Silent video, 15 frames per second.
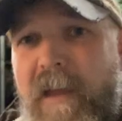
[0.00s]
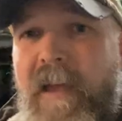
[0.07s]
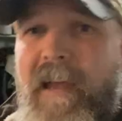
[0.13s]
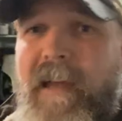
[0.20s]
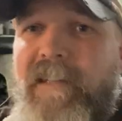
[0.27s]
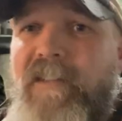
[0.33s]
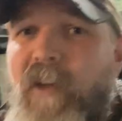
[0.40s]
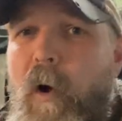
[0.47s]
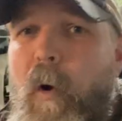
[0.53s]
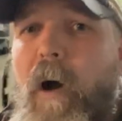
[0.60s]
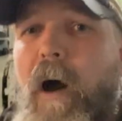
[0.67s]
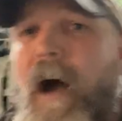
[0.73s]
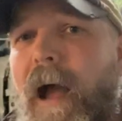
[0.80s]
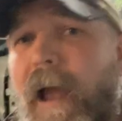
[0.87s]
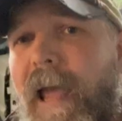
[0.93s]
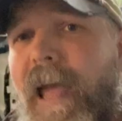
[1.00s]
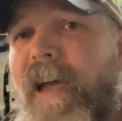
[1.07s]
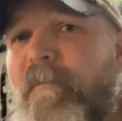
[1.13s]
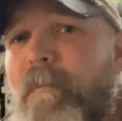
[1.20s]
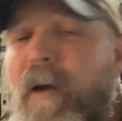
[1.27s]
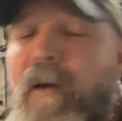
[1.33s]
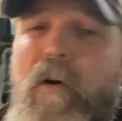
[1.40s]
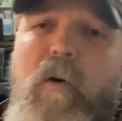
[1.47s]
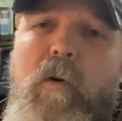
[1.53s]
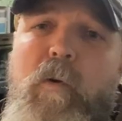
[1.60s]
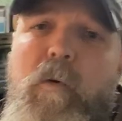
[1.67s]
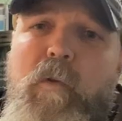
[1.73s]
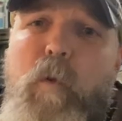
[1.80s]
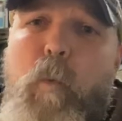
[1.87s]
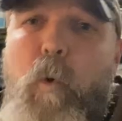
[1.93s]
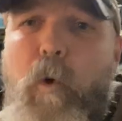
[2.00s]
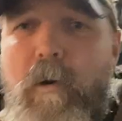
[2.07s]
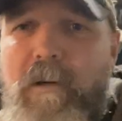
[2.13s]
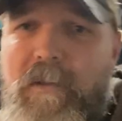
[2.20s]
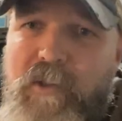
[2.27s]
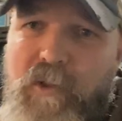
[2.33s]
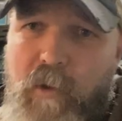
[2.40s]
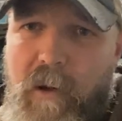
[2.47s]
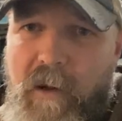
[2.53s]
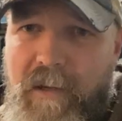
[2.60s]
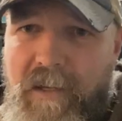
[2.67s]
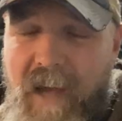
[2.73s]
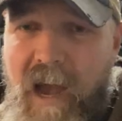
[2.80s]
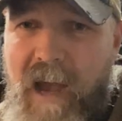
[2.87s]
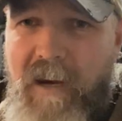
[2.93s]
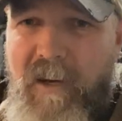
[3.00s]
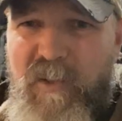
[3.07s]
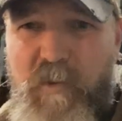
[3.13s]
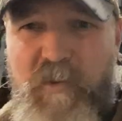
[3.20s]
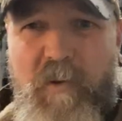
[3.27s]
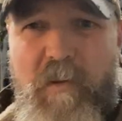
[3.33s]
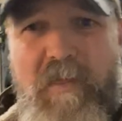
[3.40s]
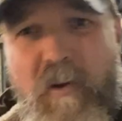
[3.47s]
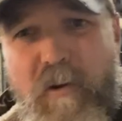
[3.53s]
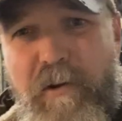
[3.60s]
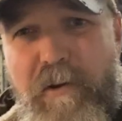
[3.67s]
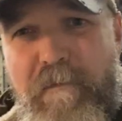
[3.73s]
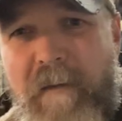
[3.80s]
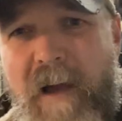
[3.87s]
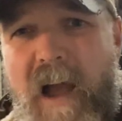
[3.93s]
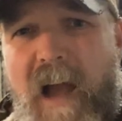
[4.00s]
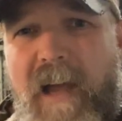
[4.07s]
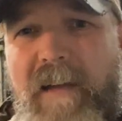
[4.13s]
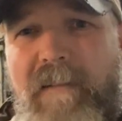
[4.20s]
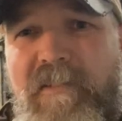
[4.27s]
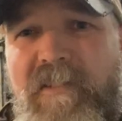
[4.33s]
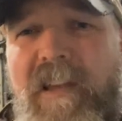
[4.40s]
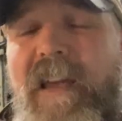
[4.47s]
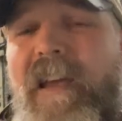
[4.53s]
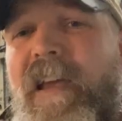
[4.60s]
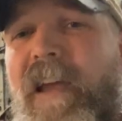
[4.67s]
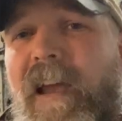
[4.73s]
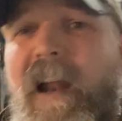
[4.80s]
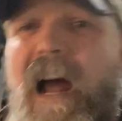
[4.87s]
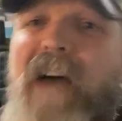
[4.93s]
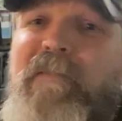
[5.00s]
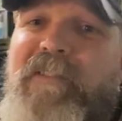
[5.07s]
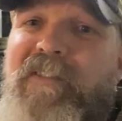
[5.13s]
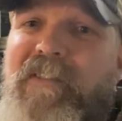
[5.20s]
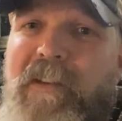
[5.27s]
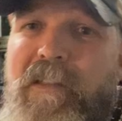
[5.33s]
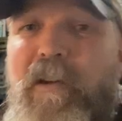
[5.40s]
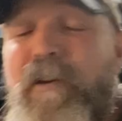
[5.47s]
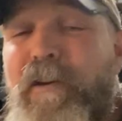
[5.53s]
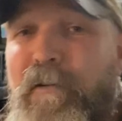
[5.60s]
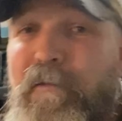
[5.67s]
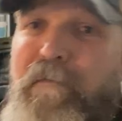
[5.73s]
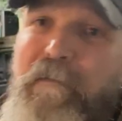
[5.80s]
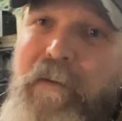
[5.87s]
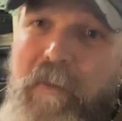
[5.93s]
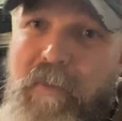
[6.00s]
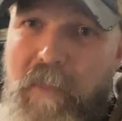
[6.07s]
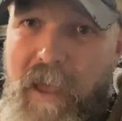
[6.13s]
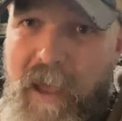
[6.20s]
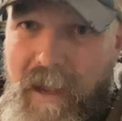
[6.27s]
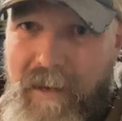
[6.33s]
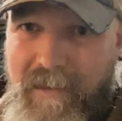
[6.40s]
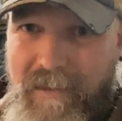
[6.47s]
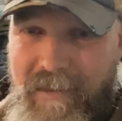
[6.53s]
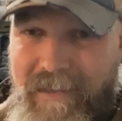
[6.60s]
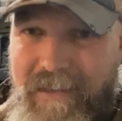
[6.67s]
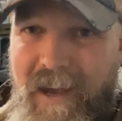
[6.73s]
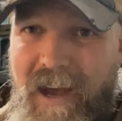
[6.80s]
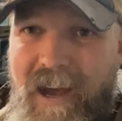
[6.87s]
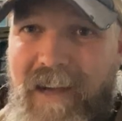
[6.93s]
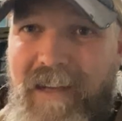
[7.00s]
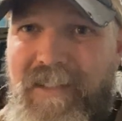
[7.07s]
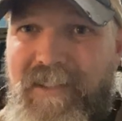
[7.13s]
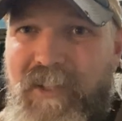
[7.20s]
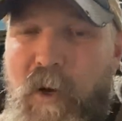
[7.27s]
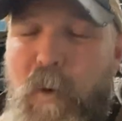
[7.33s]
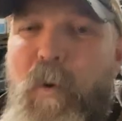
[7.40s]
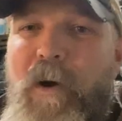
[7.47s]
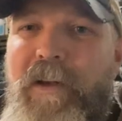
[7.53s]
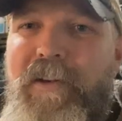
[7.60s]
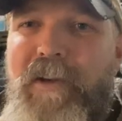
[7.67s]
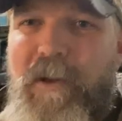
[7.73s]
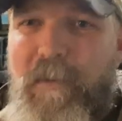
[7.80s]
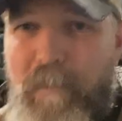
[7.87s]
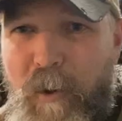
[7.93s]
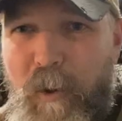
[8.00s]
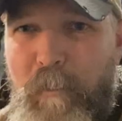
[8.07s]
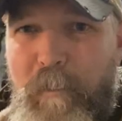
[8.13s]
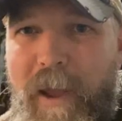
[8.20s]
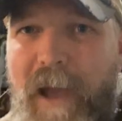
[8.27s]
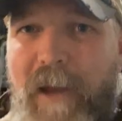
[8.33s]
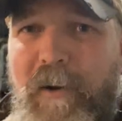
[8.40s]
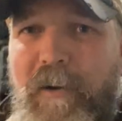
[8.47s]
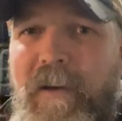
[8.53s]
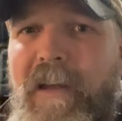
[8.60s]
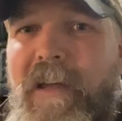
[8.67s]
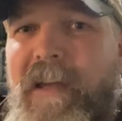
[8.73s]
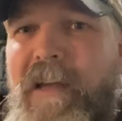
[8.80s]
And so I have my old work truck tires, which are 35s, and obviously they're going to fit that Dodge 1-ton bolt pattern.